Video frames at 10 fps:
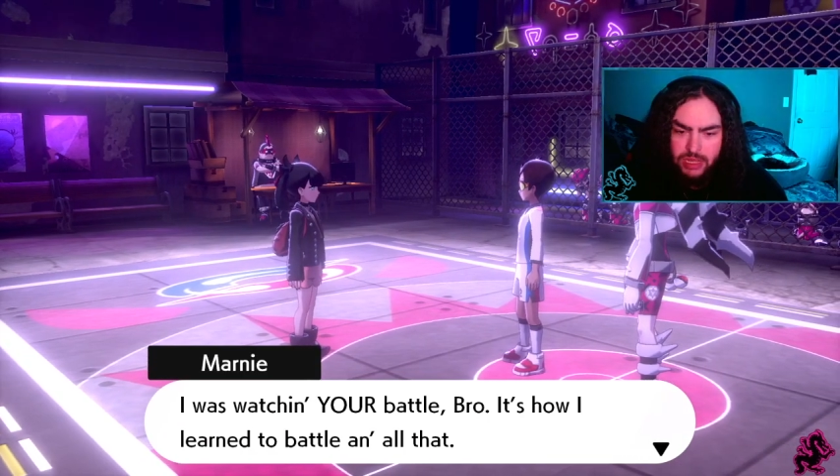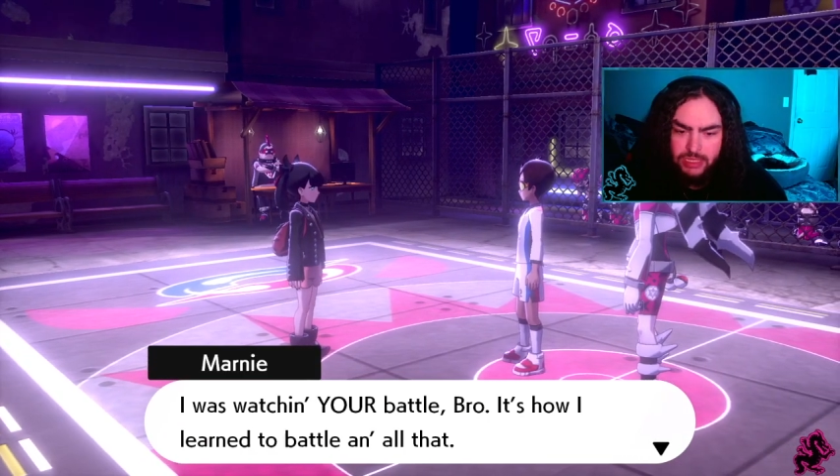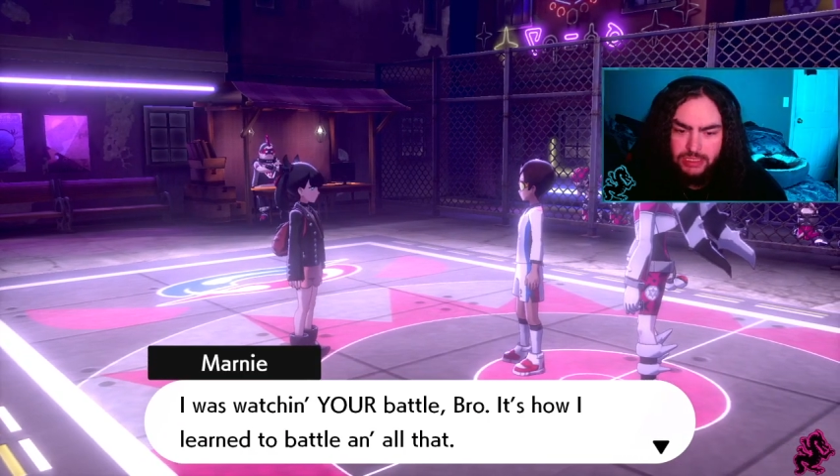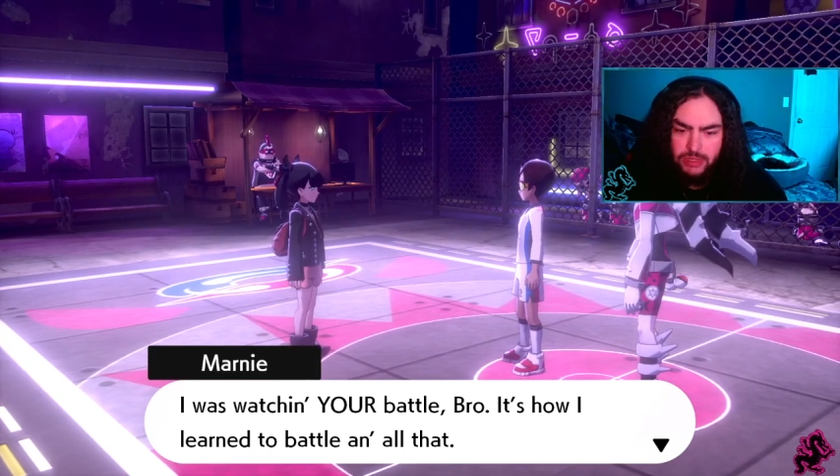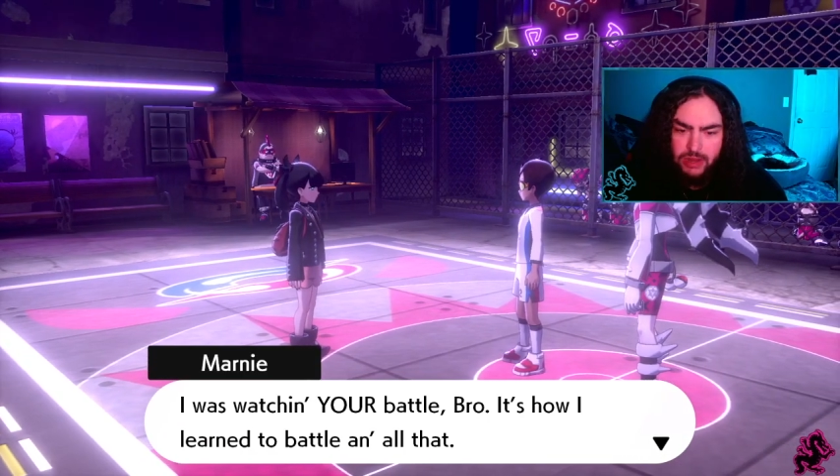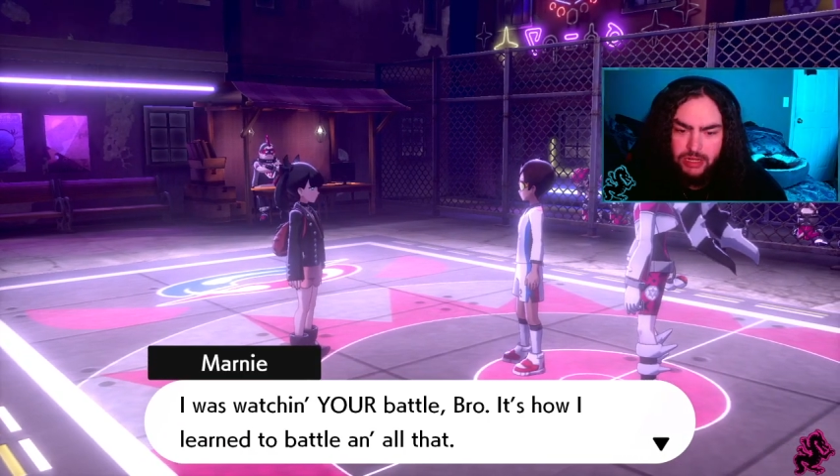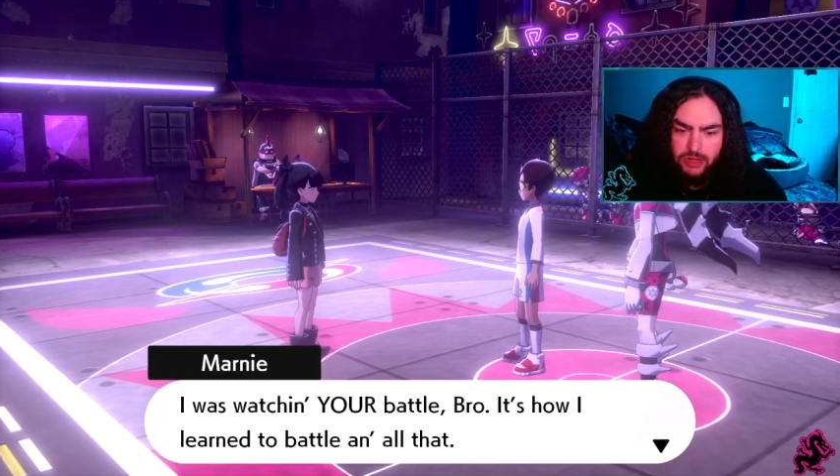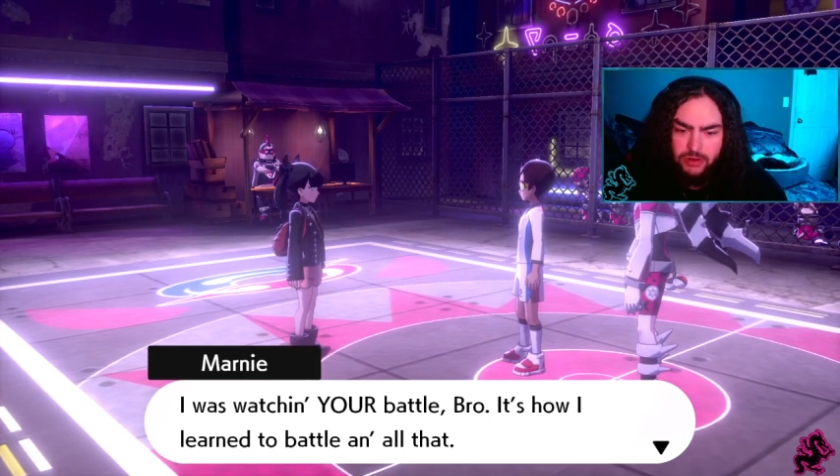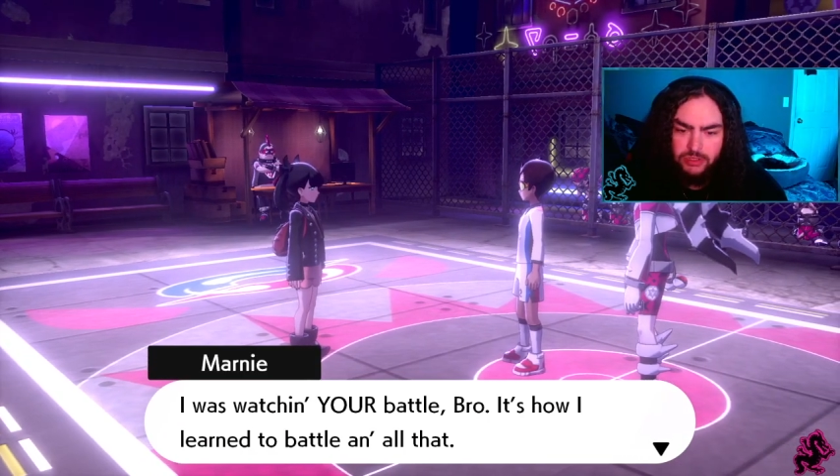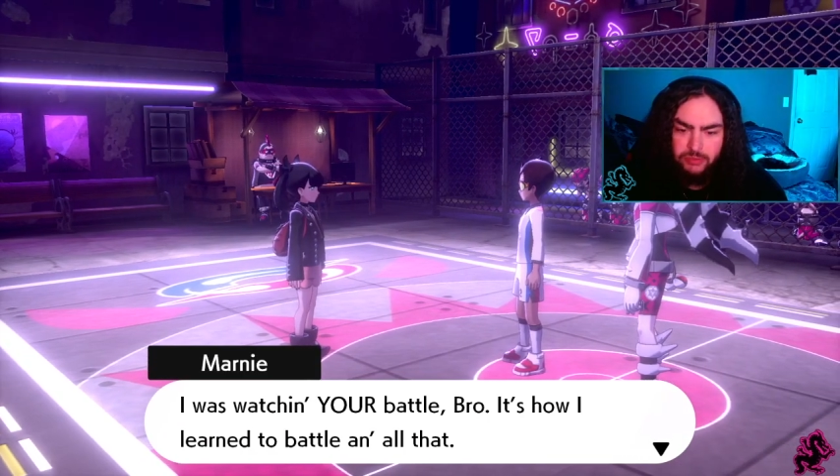It's how I
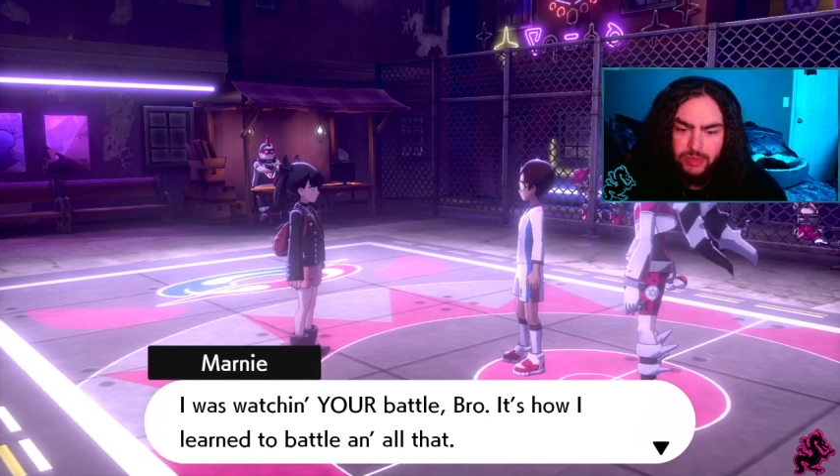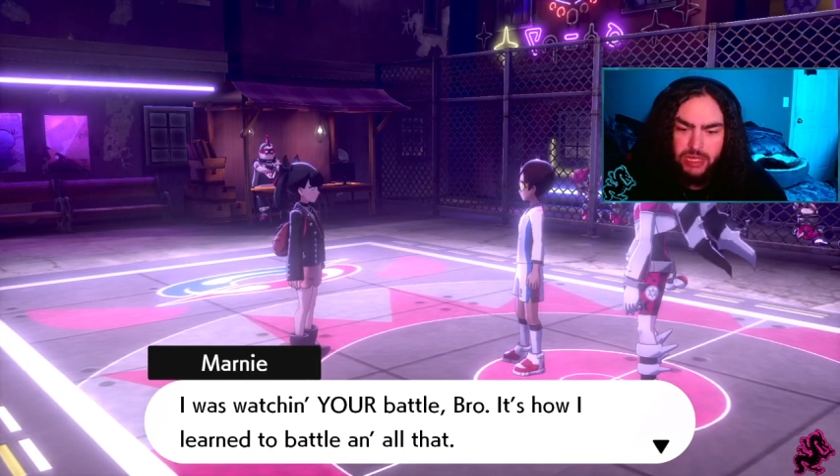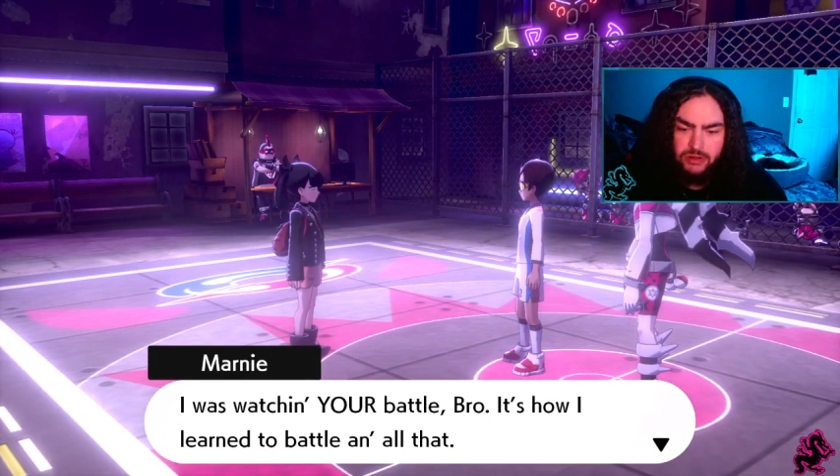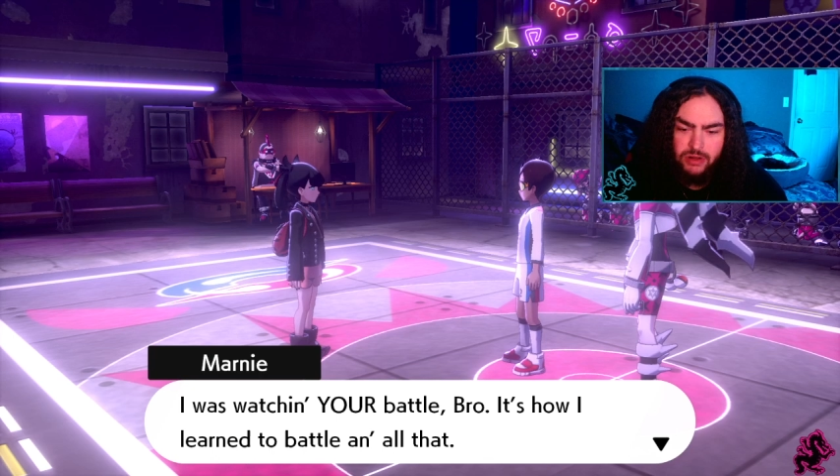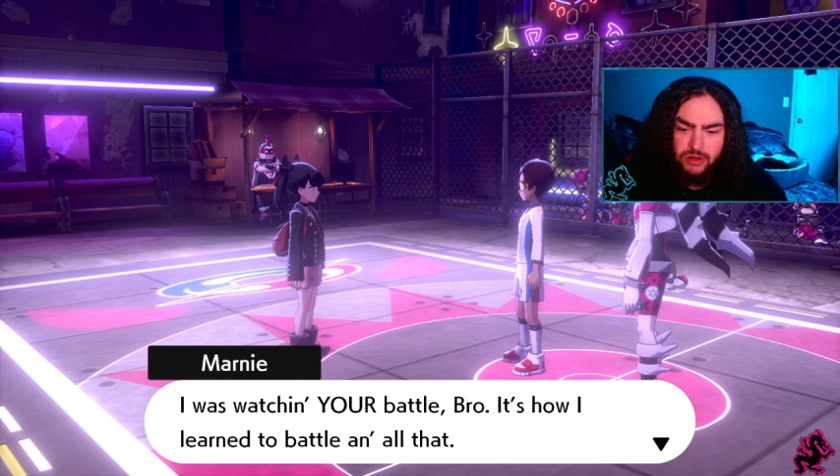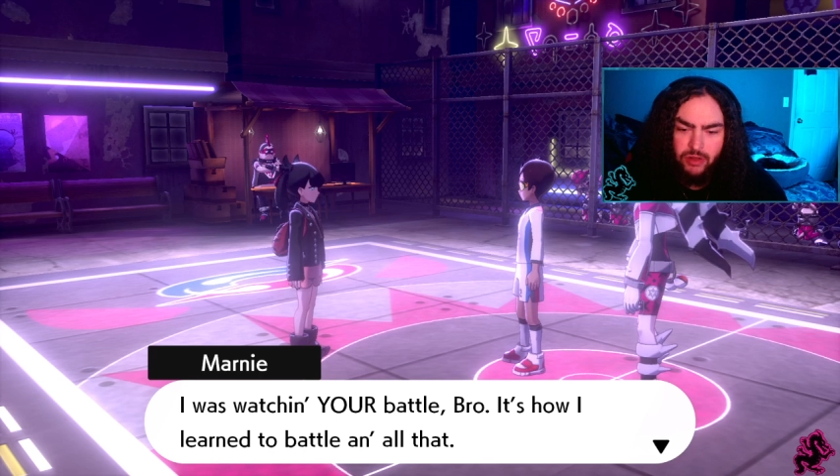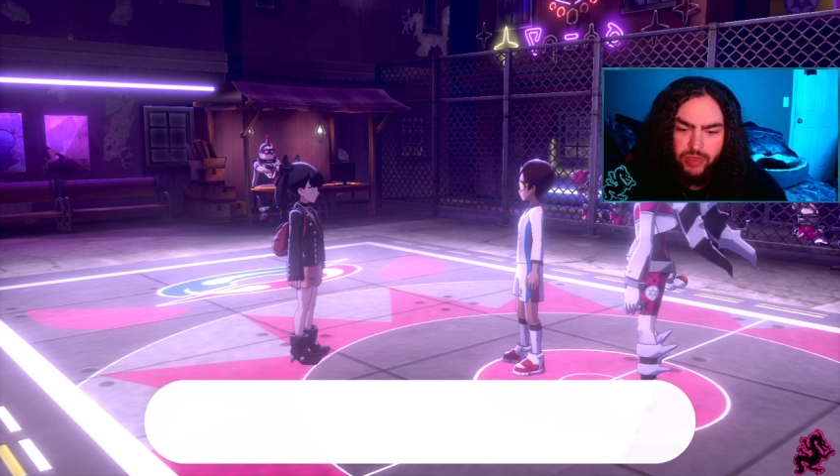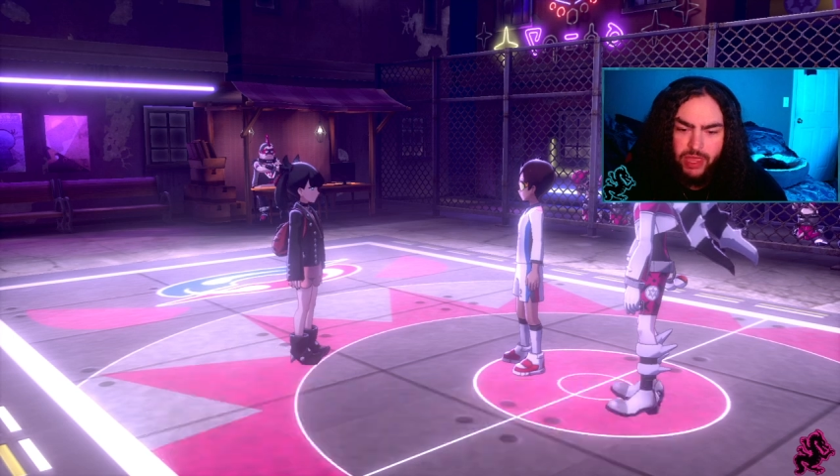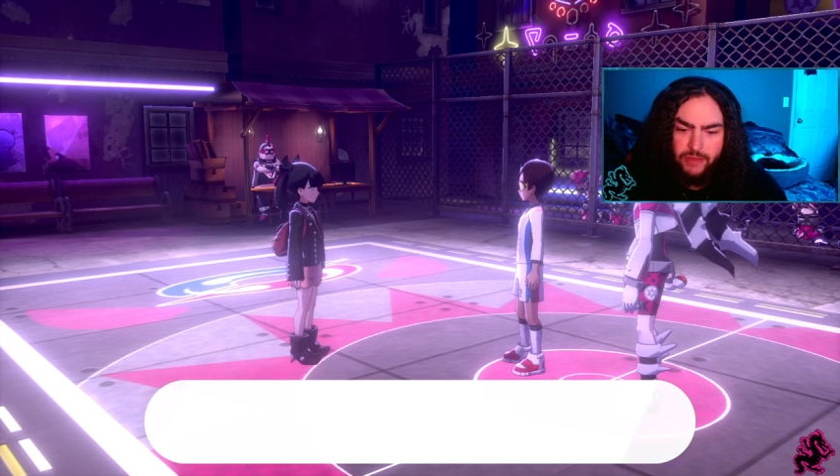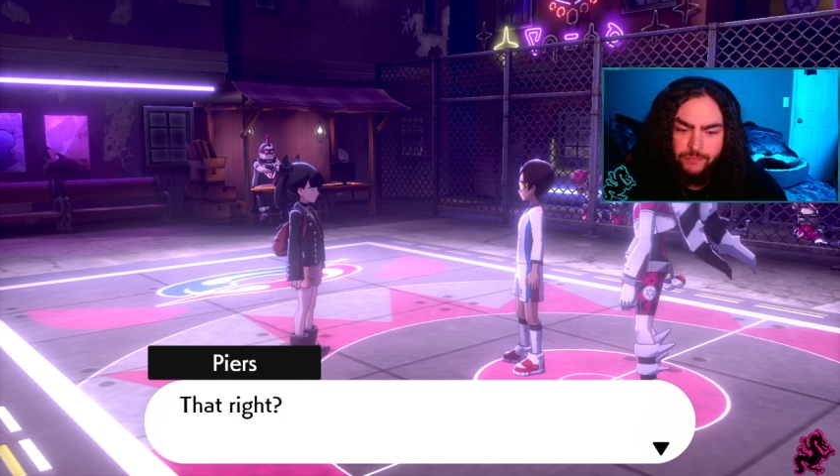learned to battle and all
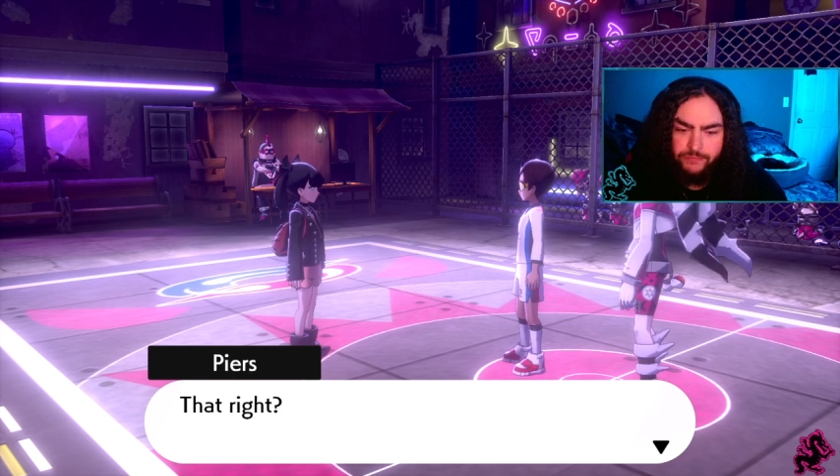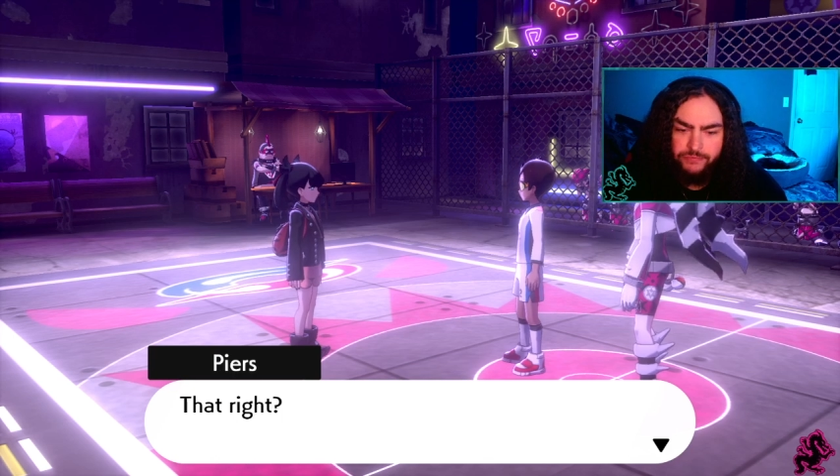that.